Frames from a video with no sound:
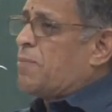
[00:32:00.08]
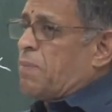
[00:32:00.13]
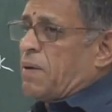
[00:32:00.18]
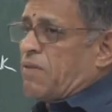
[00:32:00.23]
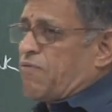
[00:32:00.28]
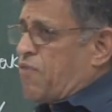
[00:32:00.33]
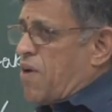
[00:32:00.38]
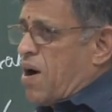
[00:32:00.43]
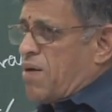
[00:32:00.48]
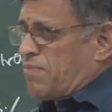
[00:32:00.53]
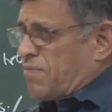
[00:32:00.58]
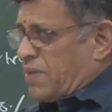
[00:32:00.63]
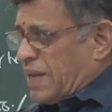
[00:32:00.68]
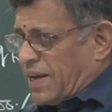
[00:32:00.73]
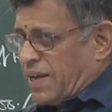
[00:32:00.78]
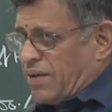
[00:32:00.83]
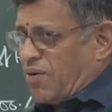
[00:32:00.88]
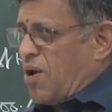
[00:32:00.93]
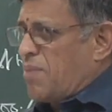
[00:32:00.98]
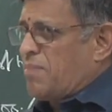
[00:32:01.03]
perform
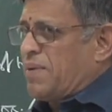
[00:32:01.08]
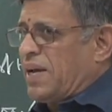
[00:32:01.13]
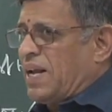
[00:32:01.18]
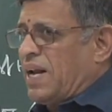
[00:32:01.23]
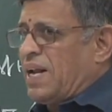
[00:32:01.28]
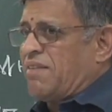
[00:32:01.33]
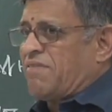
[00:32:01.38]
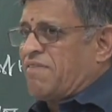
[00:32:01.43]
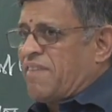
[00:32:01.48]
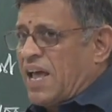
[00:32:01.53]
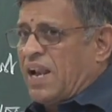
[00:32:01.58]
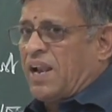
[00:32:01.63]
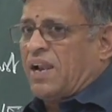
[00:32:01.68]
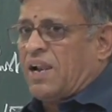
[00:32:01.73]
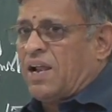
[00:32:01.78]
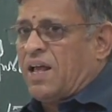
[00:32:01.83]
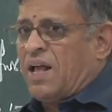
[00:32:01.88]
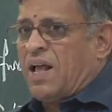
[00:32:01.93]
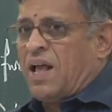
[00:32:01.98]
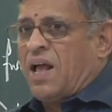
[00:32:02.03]
economically
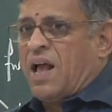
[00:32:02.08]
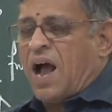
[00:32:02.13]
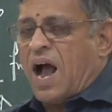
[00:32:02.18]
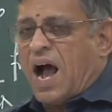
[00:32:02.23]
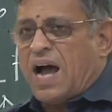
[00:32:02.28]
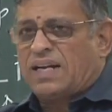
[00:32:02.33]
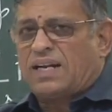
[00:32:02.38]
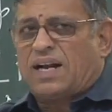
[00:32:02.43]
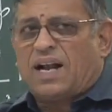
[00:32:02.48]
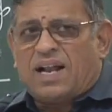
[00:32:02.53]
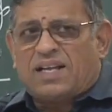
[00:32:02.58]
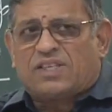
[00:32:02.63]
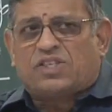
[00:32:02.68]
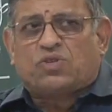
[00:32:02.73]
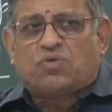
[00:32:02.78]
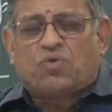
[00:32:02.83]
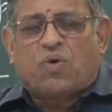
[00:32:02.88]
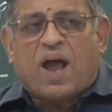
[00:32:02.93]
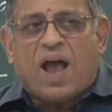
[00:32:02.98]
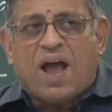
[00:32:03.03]
well
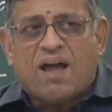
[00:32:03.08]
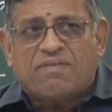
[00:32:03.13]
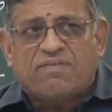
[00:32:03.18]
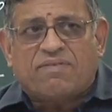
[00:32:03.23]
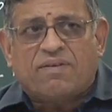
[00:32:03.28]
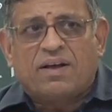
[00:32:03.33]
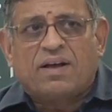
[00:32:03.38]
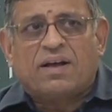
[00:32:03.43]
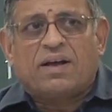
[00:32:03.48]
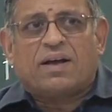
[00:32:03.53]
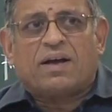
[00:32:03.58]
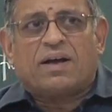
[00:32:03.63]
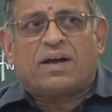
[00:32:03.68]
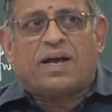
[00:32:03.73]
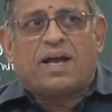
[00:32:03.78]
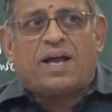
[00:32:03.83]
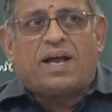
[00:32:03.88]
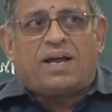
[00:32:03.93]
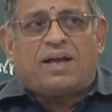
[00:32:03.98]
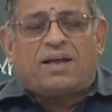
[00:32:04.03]
unless you have
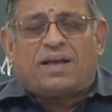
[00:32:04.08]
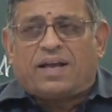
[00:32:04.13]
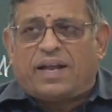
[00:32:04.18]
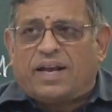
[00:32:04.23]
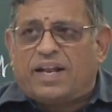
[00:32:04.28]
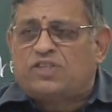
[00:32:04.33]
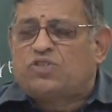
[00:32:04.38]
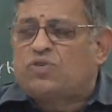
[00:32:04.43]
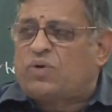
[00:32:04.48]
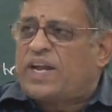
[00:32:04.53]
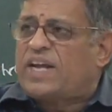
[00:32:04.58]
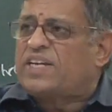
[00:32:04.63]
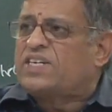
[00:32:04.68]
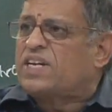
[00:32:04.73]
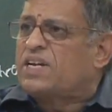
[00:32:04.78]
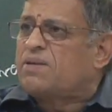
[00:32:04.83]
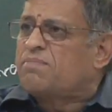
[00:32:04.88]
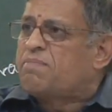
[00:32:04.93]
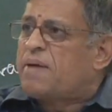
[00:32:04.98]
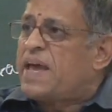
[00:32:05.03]
an
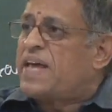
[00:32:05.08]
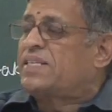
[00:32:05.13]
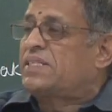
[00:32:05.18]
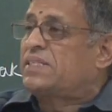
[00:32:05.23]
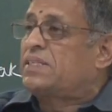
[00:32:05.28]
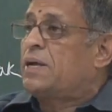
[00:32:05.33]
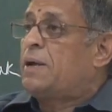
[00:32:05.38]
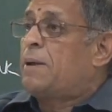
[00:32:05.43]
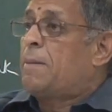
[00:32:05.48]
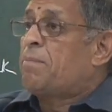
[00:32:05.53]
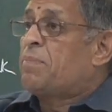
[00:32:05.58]
education base,